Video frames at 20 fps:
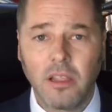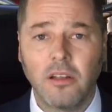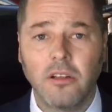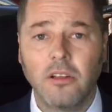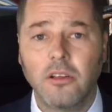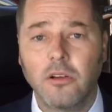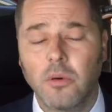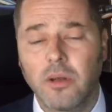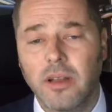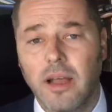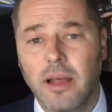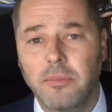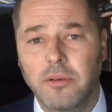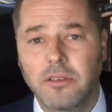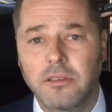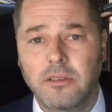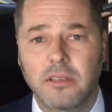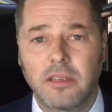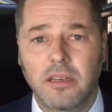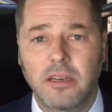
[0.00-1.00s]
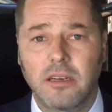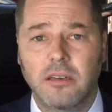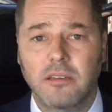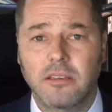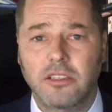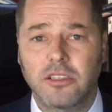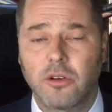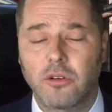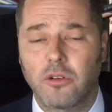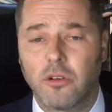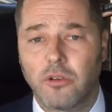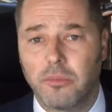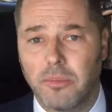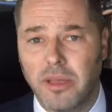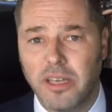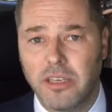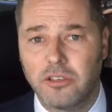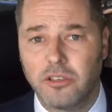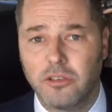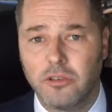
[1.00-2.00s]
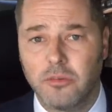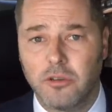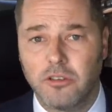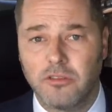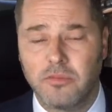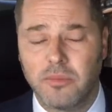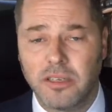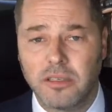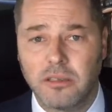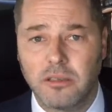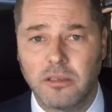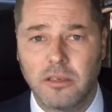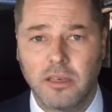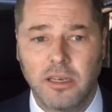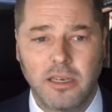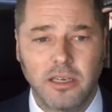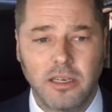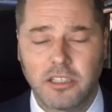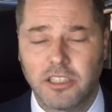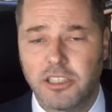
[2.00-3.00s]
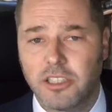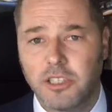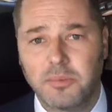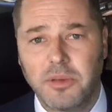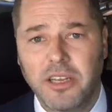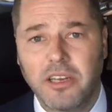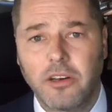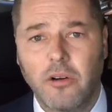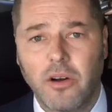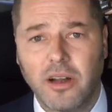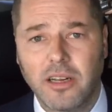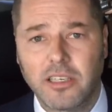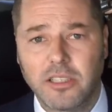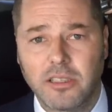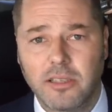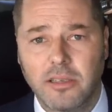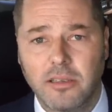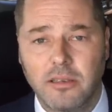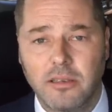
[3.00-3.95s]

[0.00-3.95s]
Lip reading: Look what happened to their so-called Me Too movement. It's just being crushed.